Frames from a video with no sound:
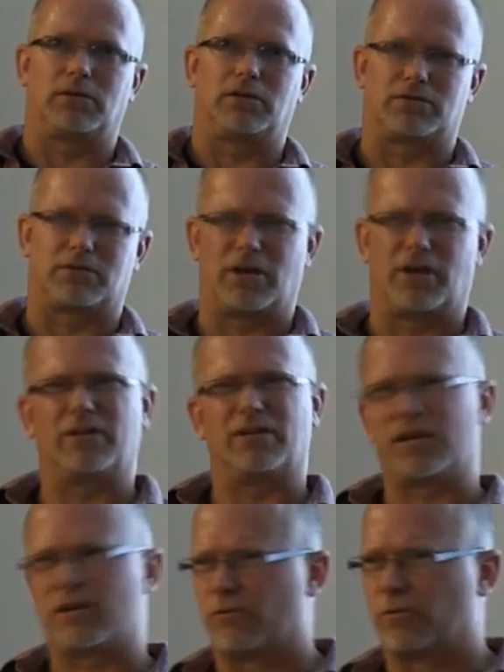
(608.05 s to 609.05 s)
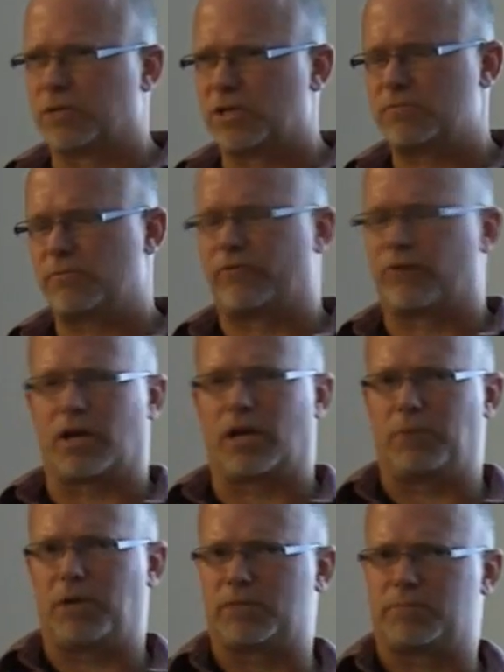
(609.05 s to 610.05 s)
uh, like a replacement for
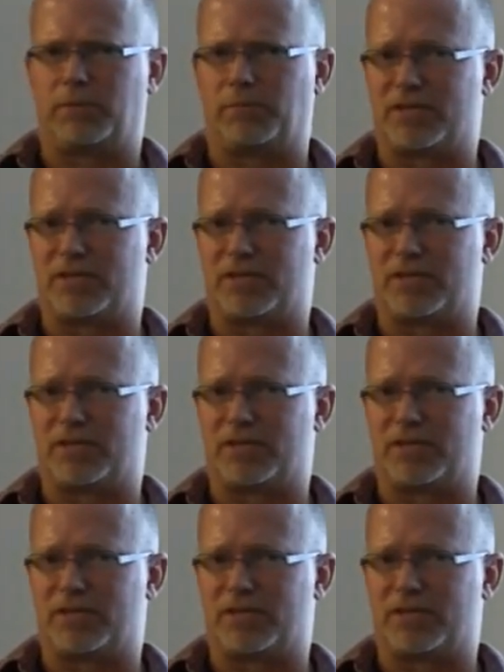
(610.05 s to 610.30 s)
PHP,